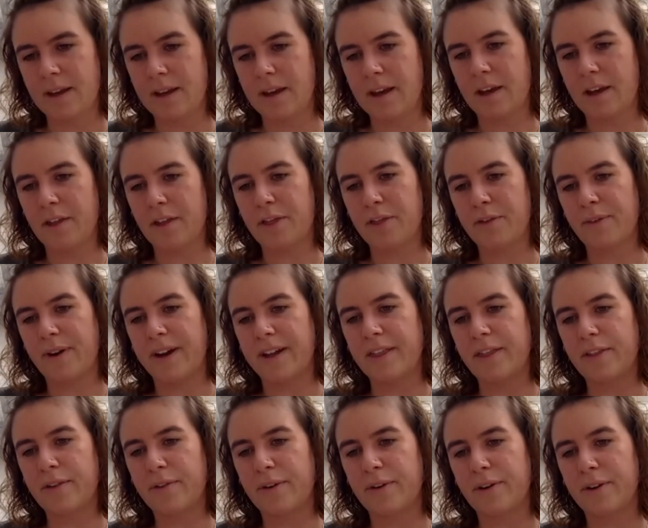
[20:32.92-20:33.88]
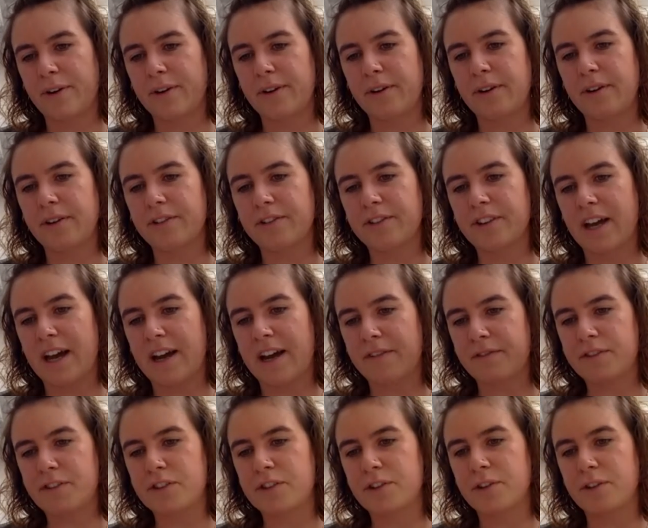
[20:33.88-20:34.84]
a thread through
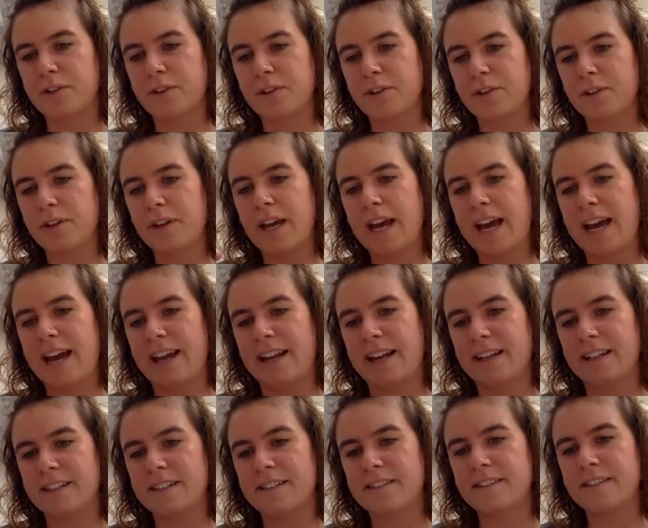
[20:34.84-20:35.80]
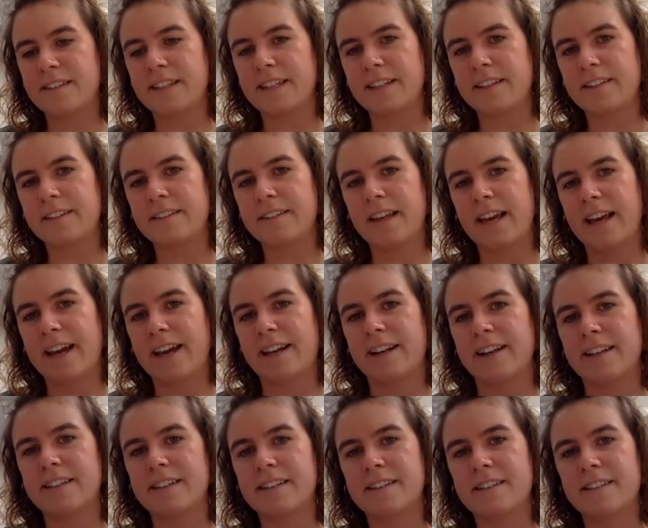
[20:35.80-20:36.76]
shaft 2 and 6
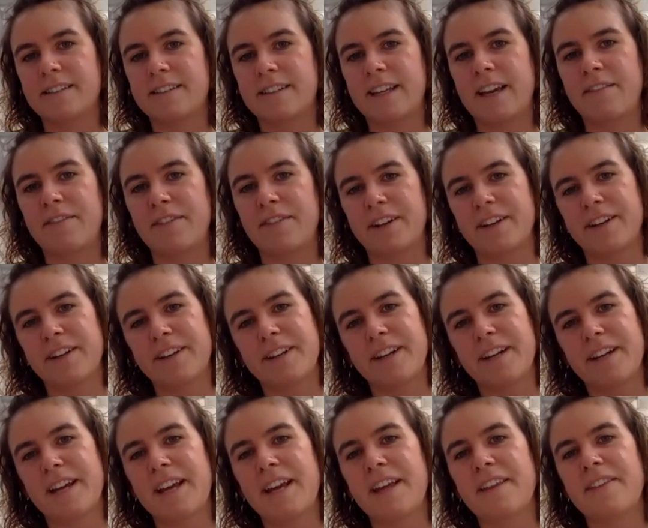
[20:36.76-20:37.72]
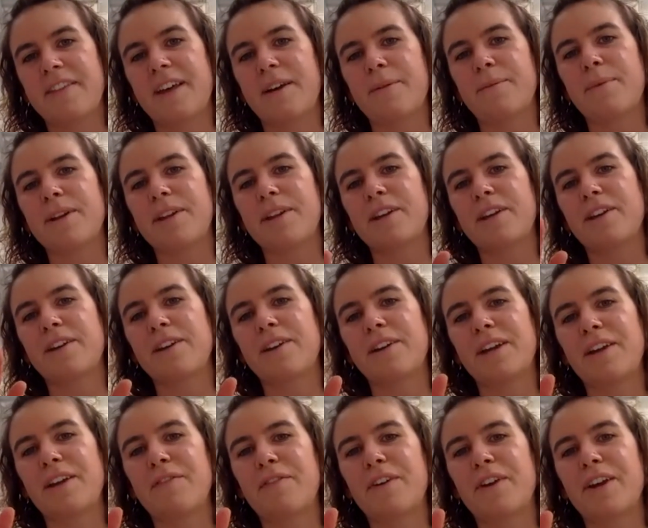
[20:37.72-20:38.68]
and 7, then
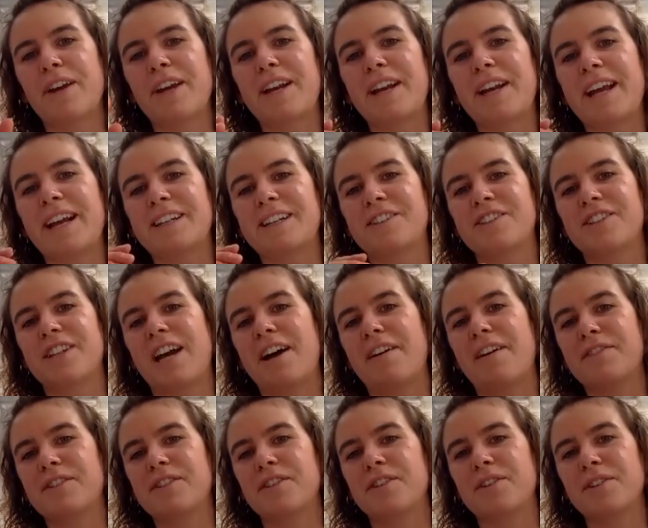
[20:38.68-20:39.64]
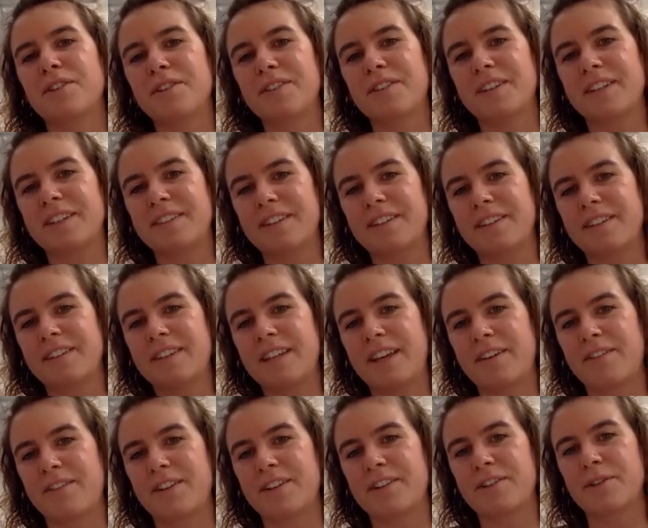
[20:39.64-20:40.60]
if you connect shaft 2, 6 and
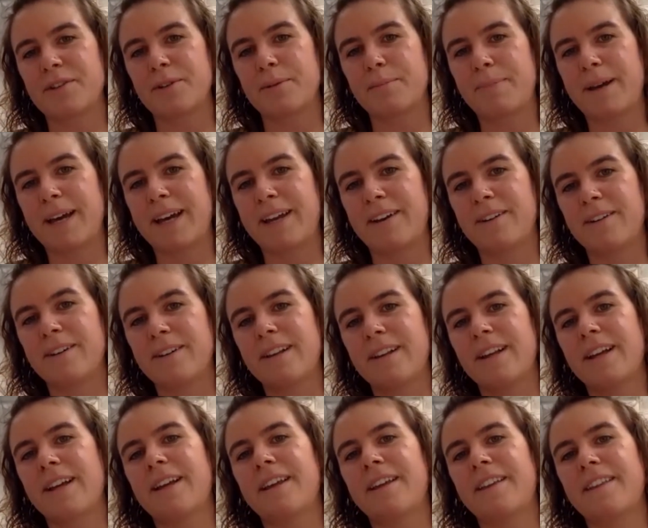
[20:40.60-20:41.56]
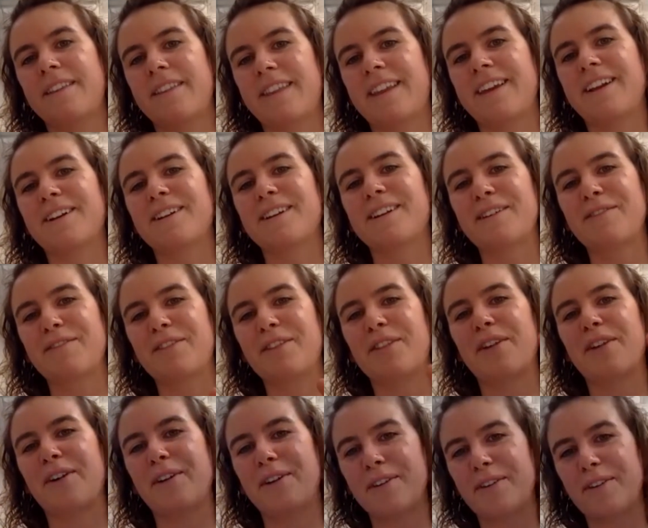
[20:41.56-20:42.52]
7 to a petal, it'll lift
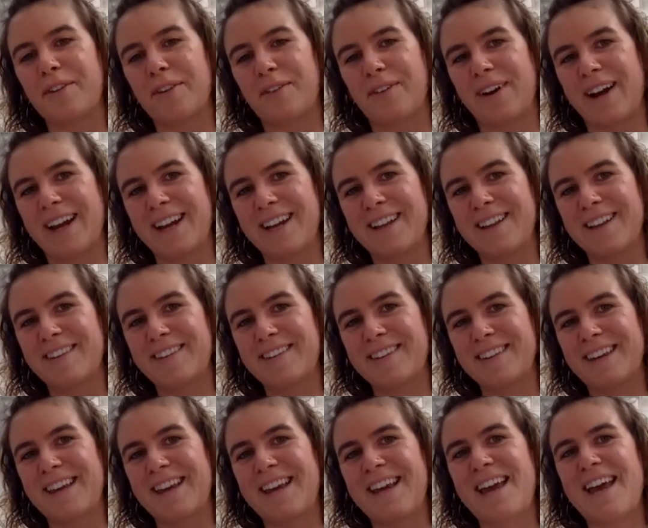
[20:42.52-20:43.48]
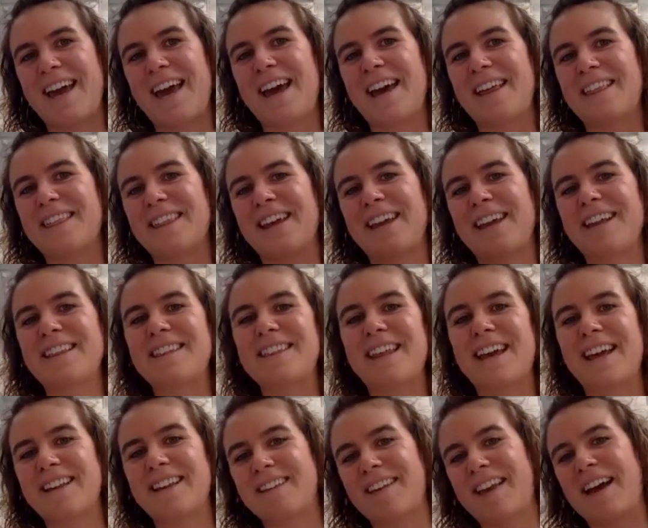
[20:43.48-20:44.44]
those threads, and then
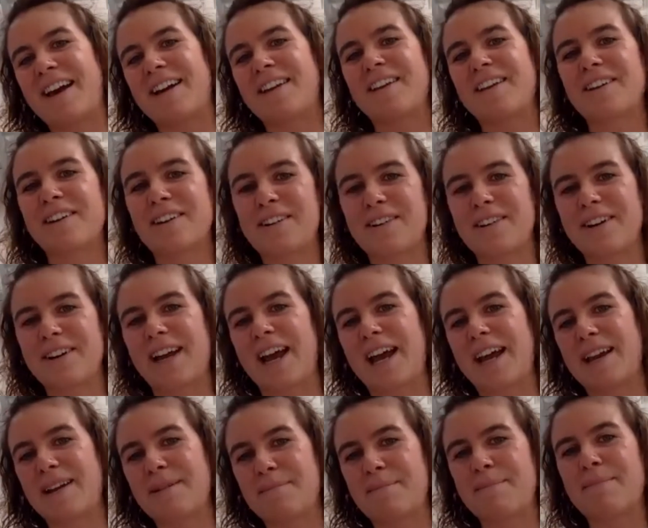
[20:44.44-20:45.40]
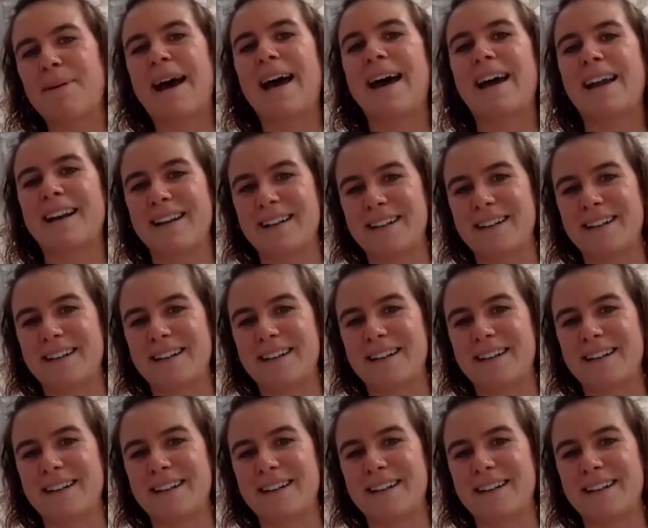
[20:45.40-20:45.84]
that's how you create patterns.